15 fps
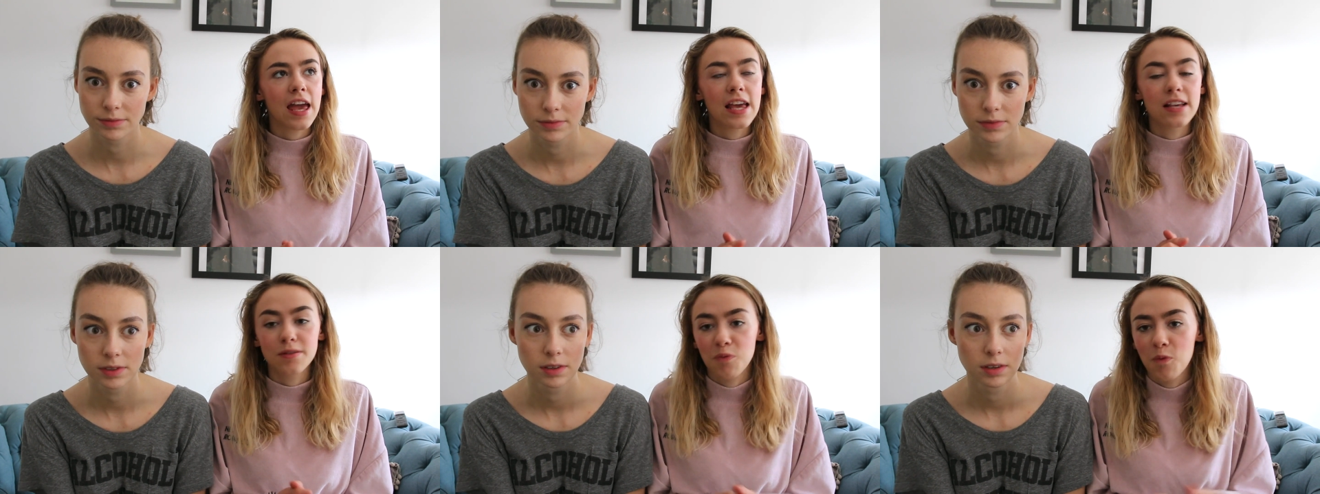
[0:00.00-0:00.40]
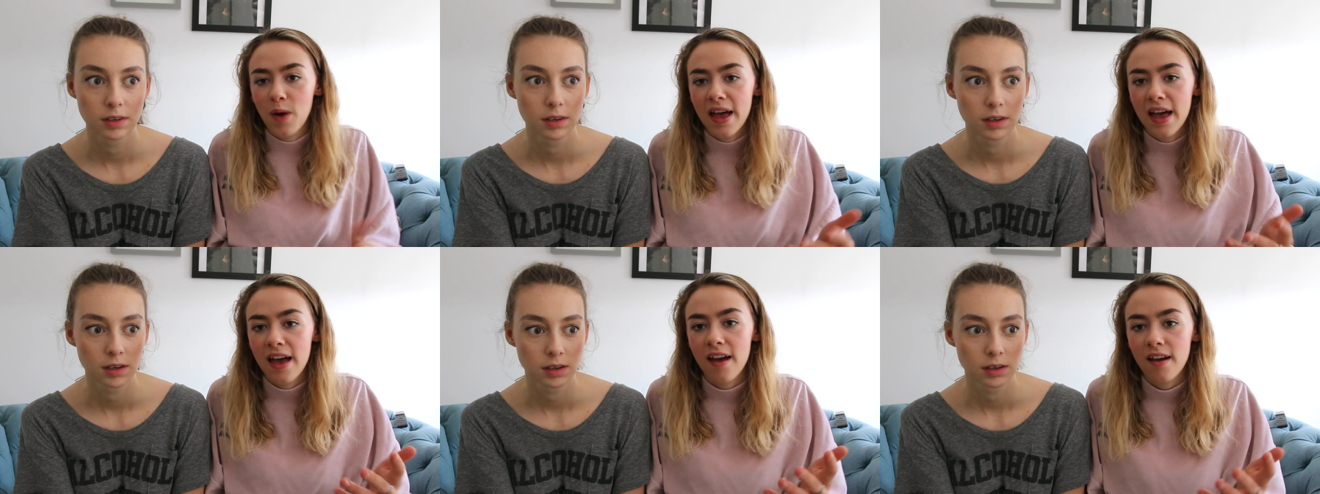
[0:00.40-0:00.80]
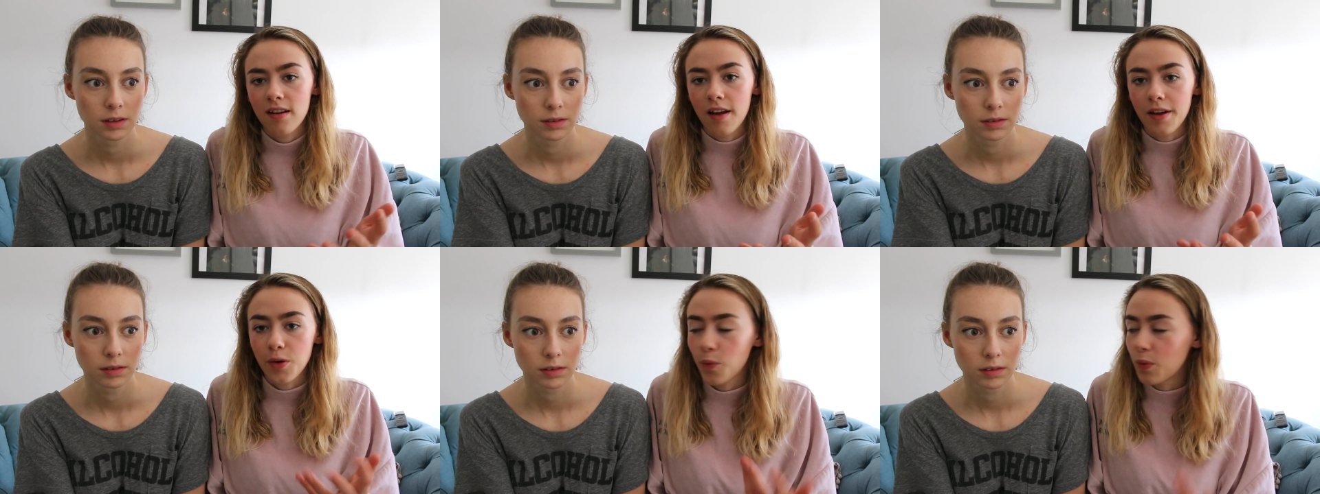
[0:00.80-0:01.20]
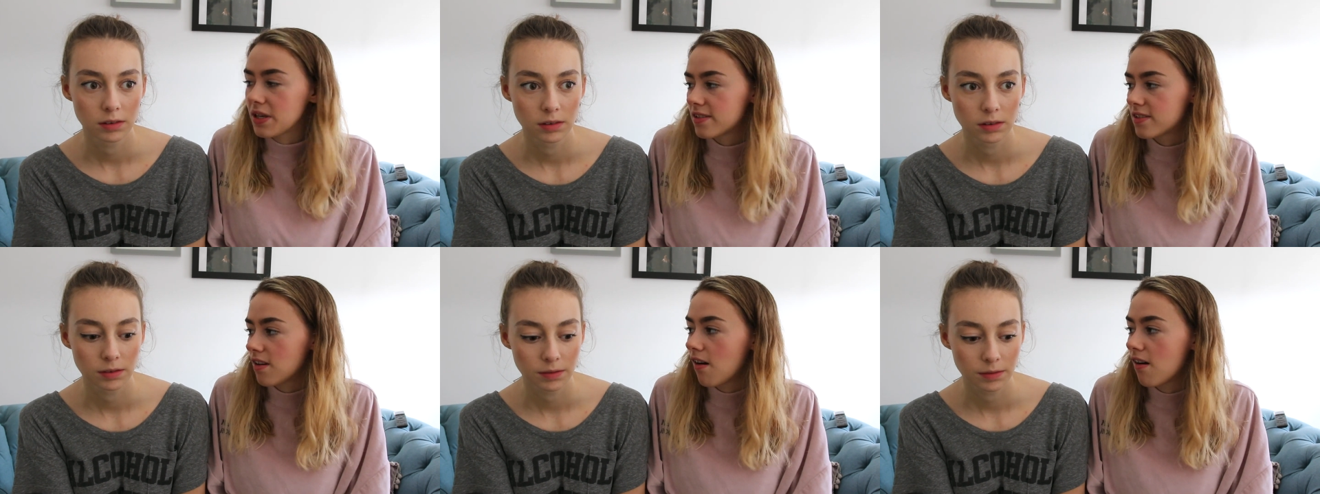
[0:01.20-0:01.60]
Speaker 1: is where, like, we
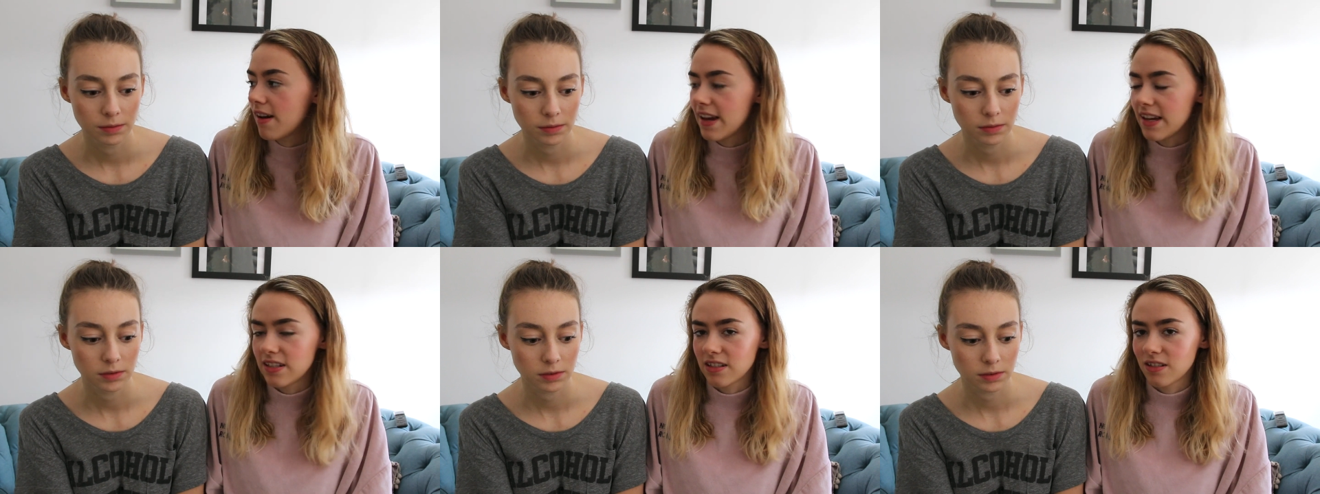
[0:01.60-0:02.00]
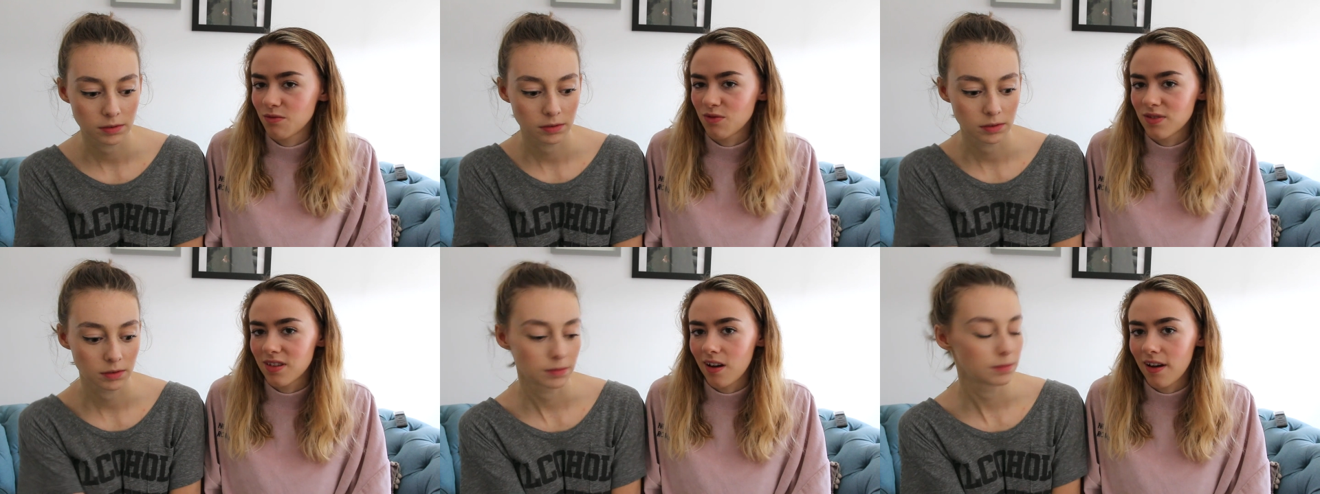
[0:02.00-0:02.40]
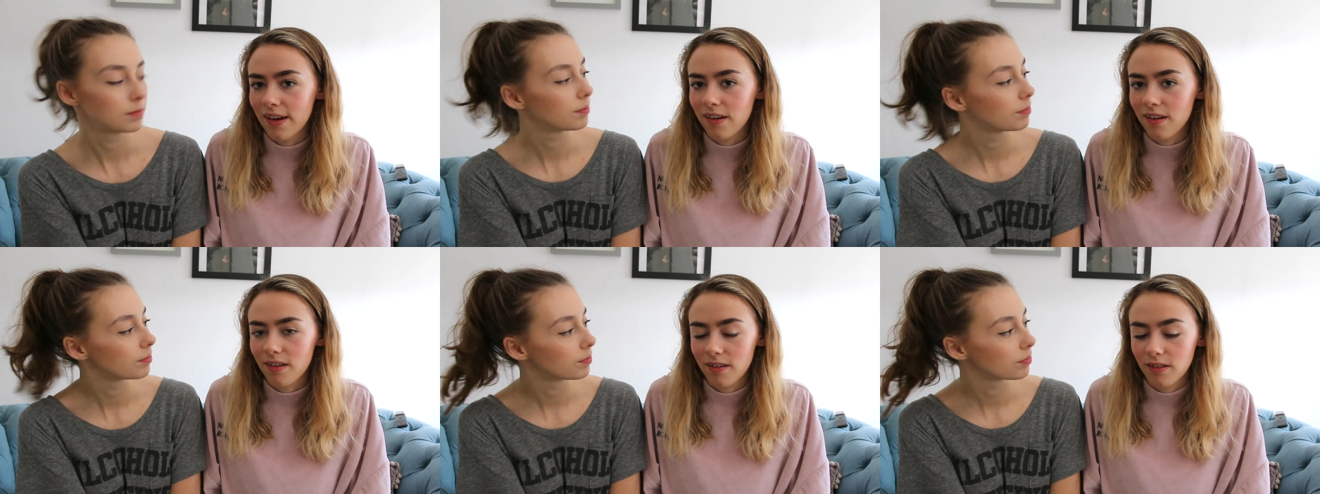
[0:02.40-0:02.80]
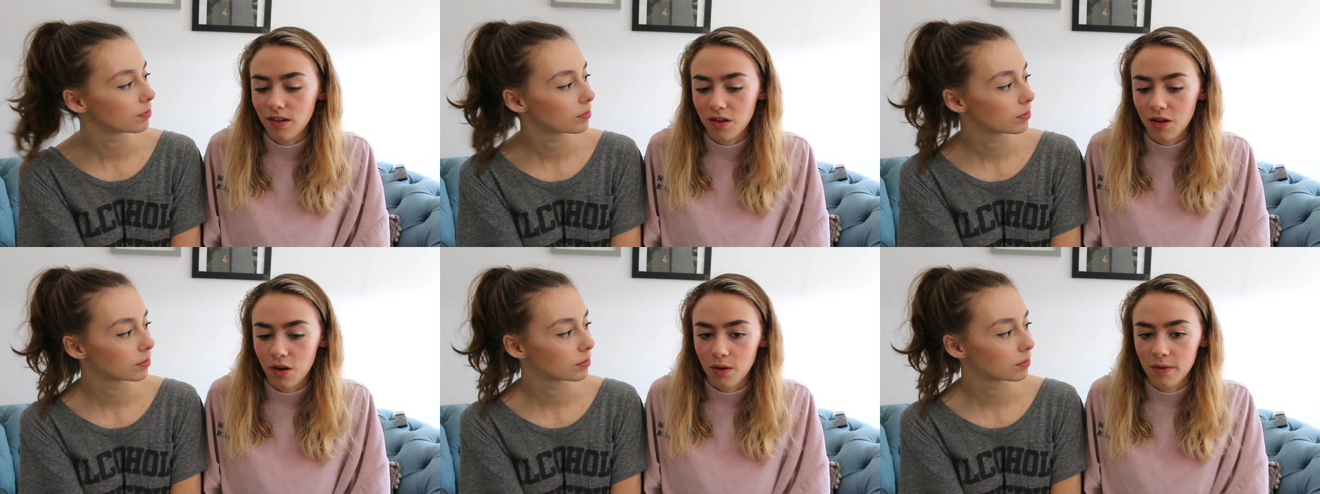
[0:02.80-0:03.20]
started, and it was like,
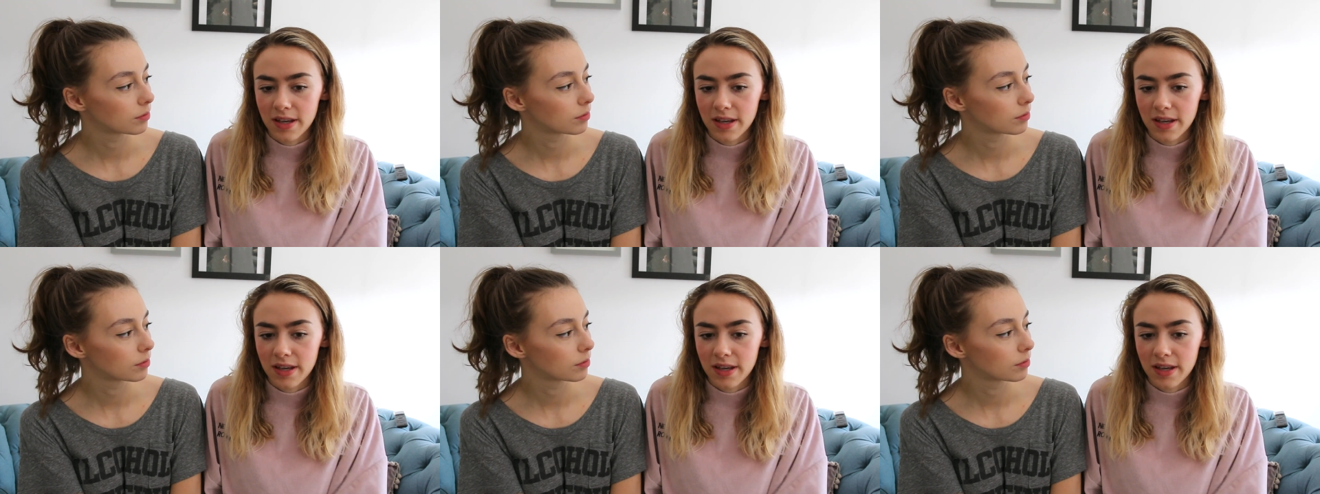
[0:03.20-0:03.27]
you know,